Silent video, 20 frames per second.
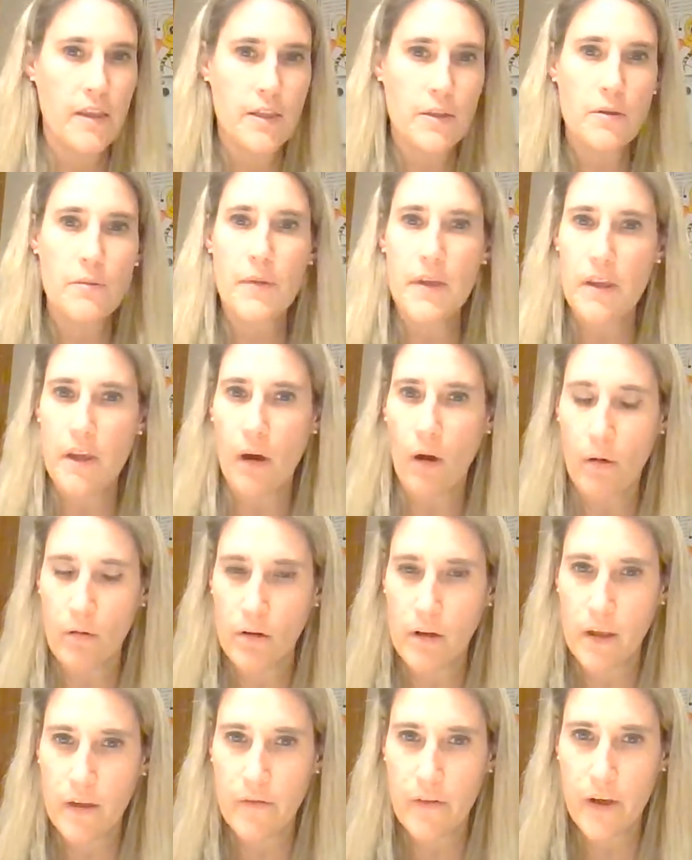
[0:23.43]
this will be the
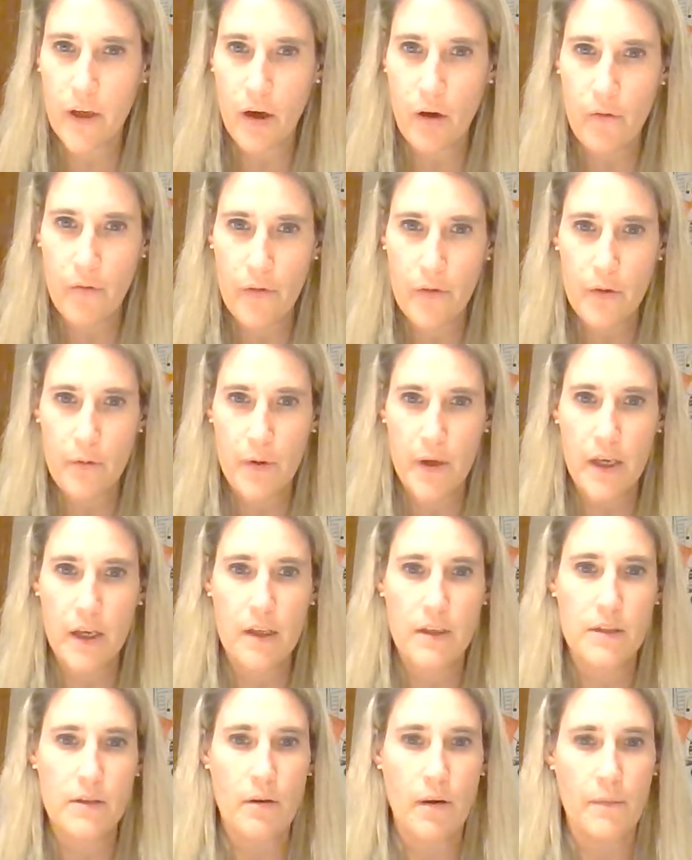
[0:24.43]
only video for the
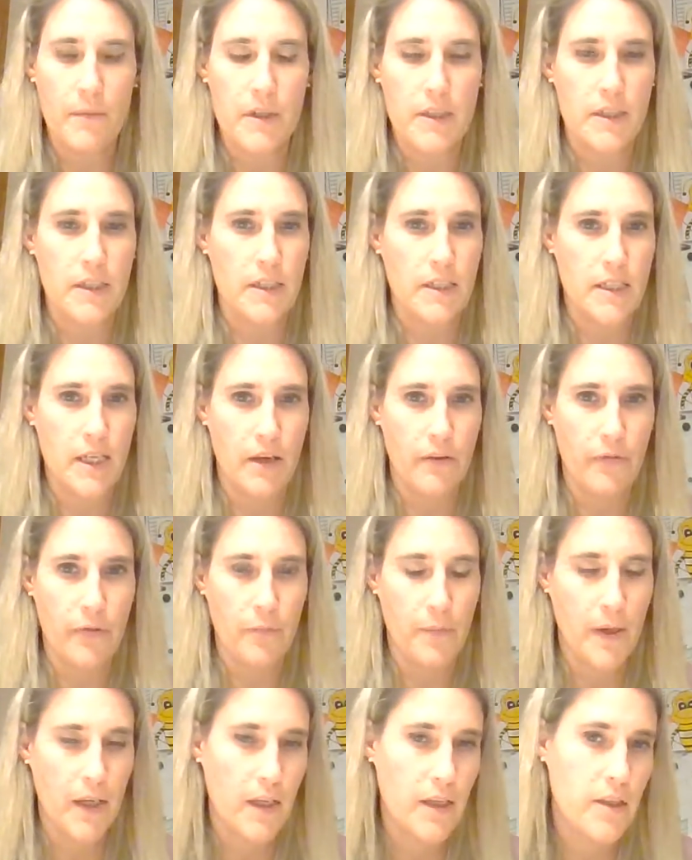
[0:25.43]
week, so I'm just going to take a
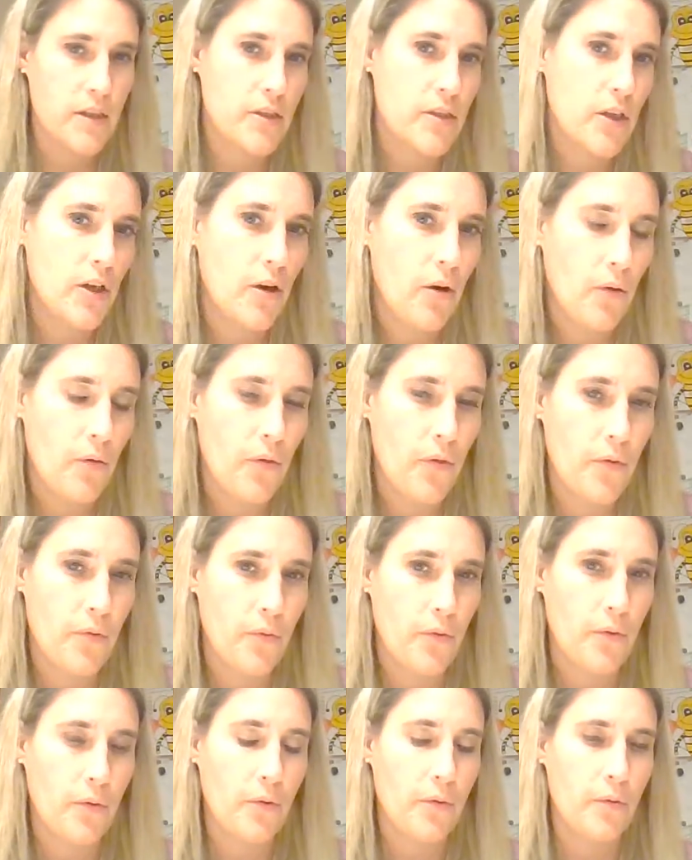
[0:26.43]
few minutes to go
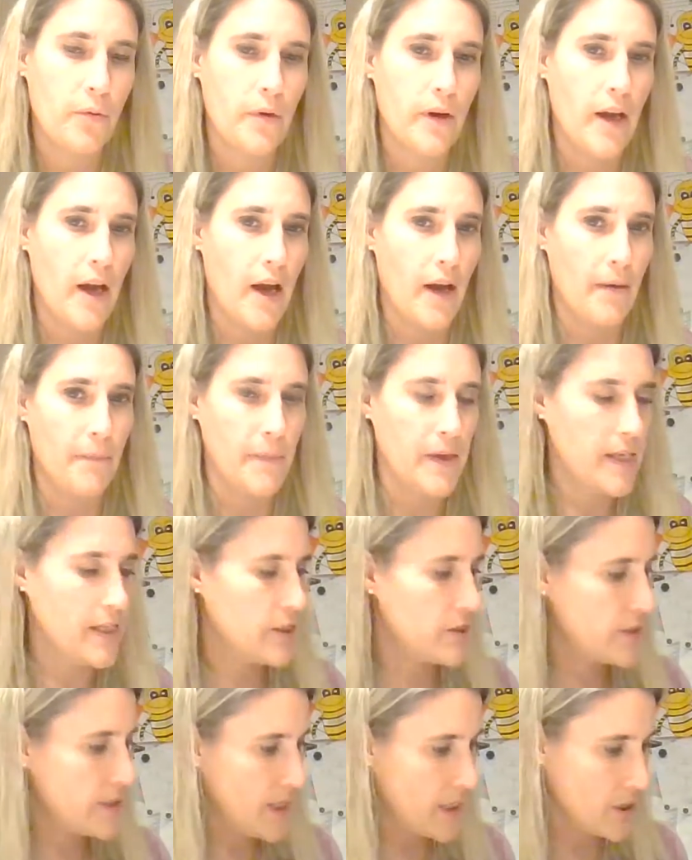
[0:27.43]
through um,
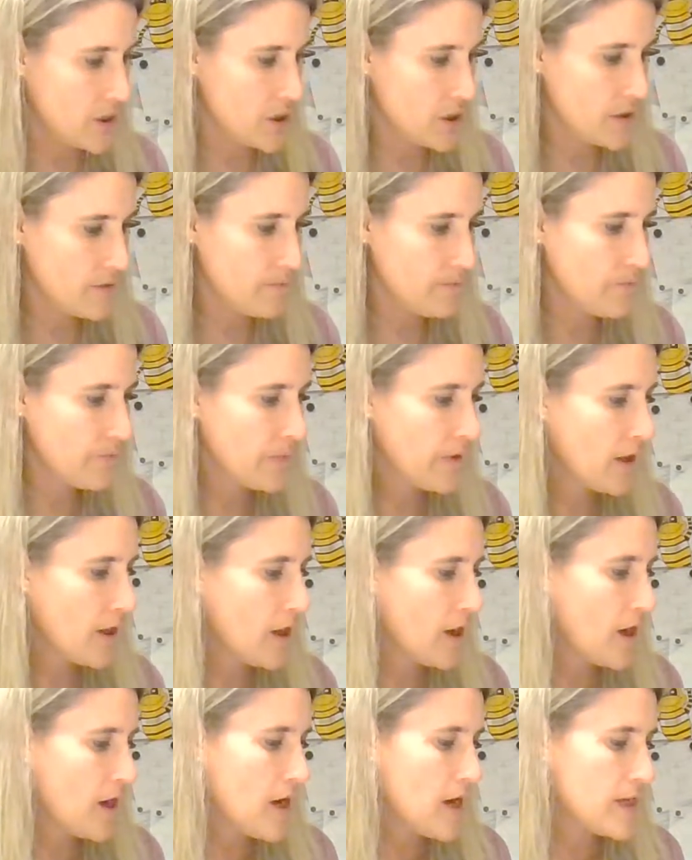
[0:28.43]
each session.
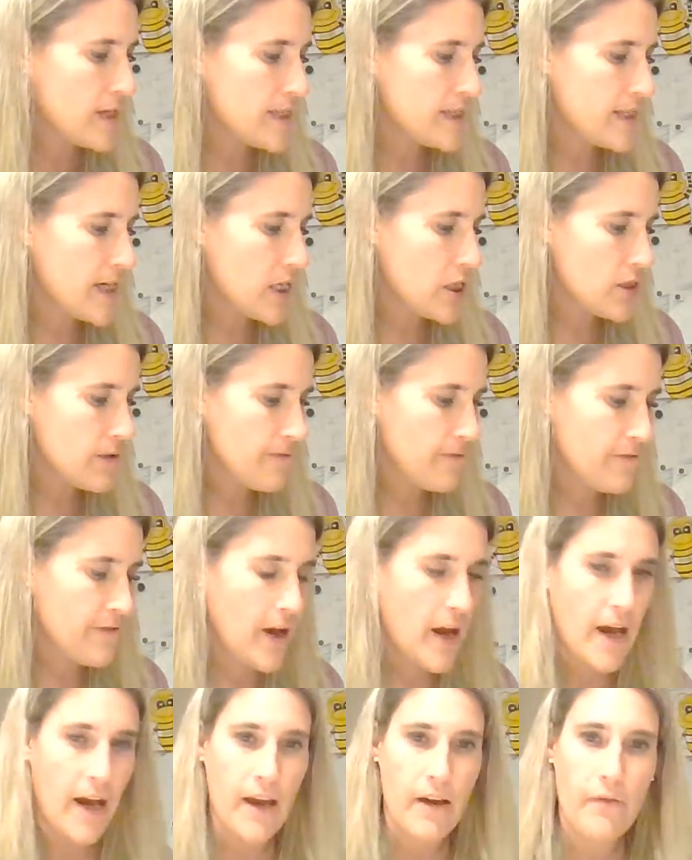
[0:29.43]
Session
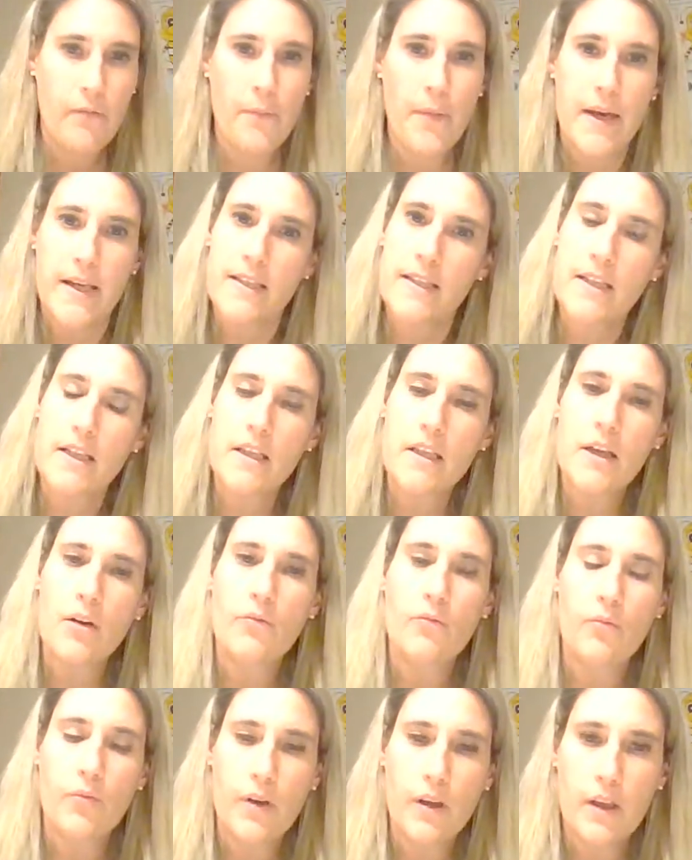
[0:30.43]
five
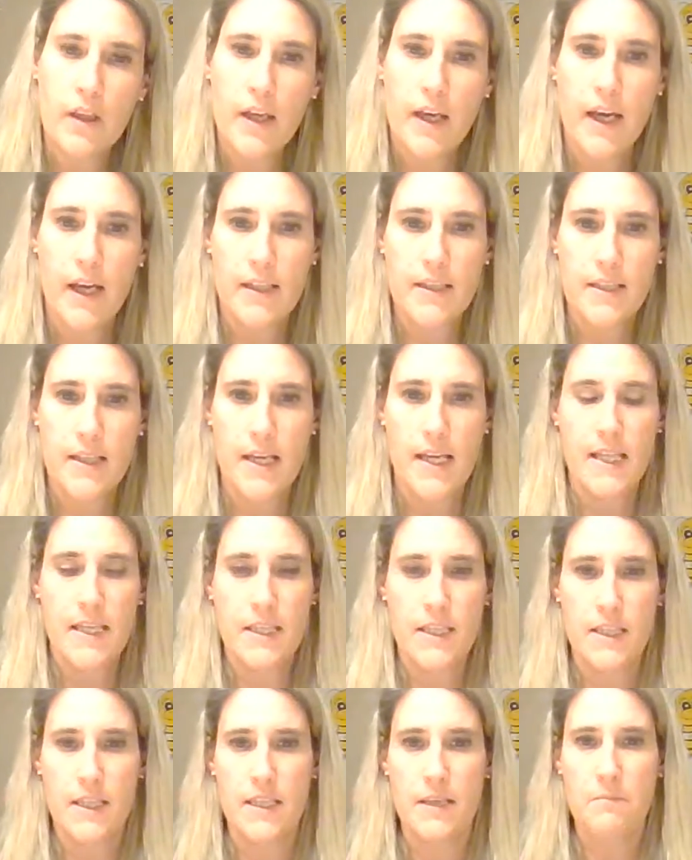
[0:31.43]
basically really gets
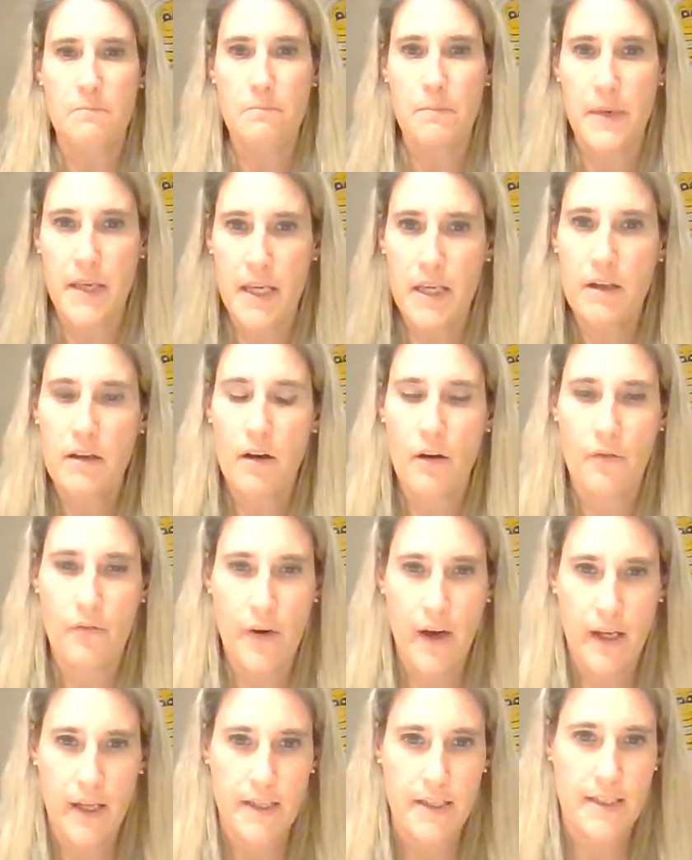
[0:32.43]
into the meat of
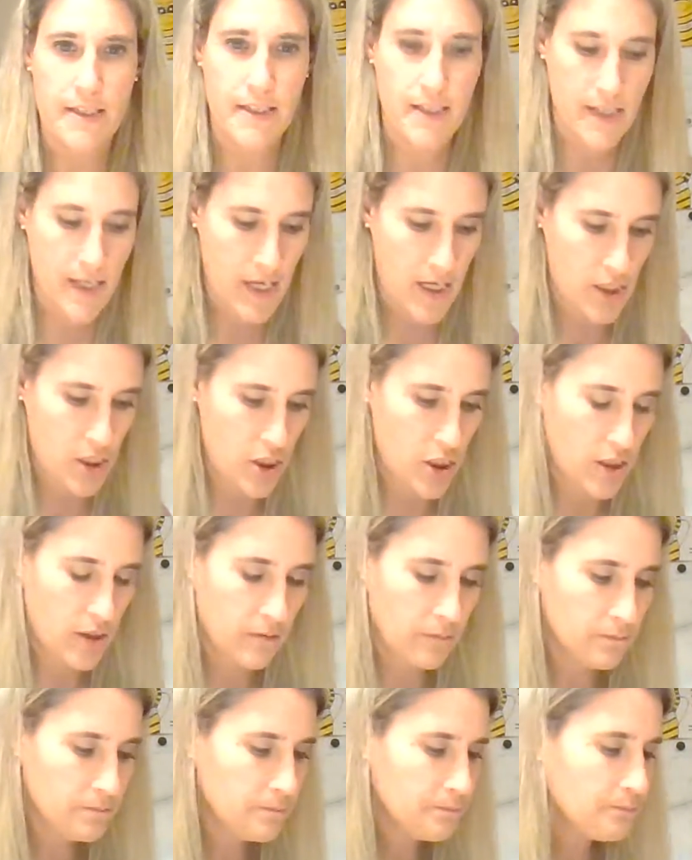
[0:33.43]

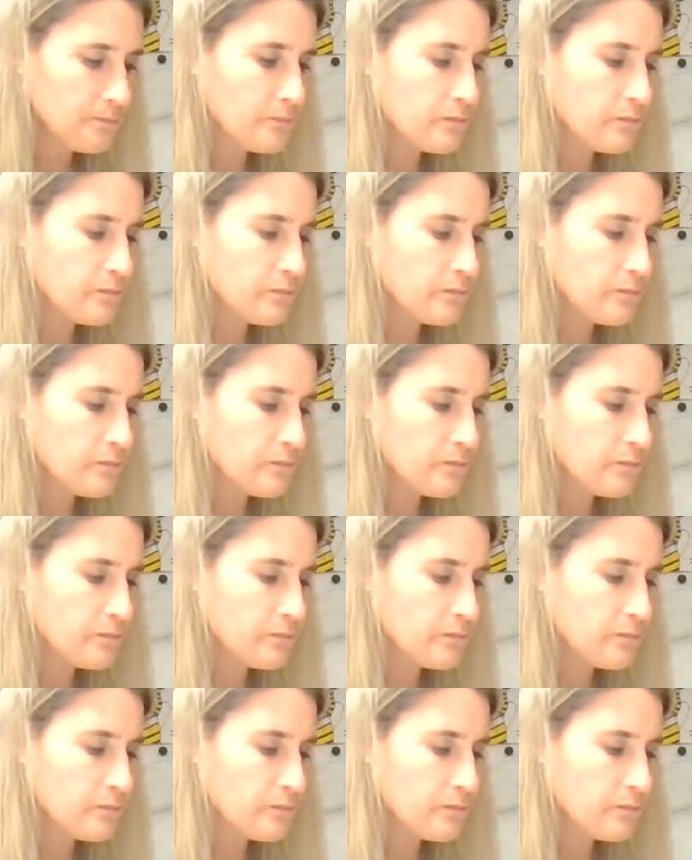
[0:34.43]
reconciliation.